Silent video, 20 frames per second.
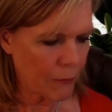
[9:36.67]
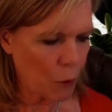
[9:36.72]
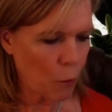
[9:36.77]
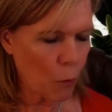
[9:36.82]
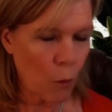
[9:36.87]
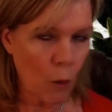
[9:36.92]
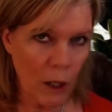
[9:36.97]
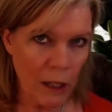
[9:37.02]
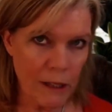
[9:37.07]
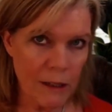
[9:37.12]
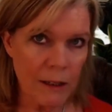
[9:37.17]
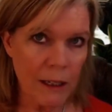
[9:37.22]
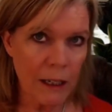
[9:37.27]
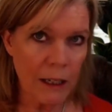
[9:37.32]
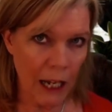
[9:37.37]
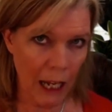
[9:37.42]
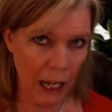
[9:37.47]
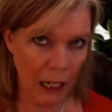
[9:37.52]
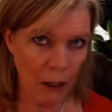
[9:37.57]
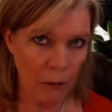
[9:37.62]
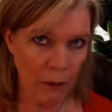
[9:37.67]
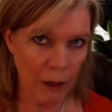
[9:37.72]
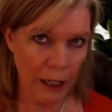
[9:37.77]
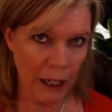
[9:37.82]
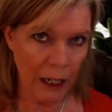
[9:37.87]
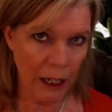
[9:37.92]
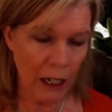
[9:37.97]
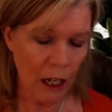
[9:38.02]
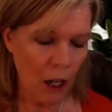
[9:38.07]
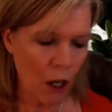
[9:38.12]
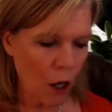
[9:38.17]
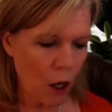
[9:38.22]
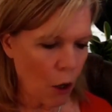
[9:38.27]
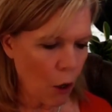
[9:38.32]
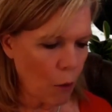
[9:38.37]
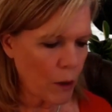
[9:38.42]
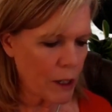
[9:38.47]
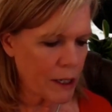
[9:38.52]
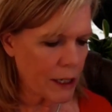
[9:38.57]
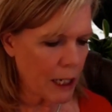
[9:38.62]
Once in equity,
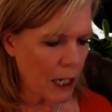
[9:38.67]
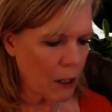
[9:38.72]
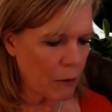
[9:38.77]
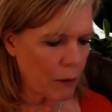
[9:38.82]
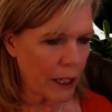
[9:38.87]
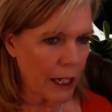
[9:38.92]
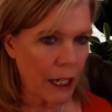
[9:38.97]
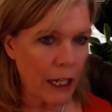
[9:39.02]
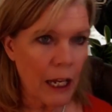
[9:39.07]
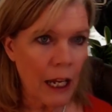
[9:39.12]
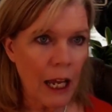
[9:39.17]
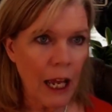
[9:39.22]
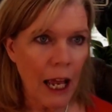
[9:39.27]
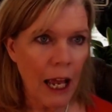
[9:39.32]
always equity.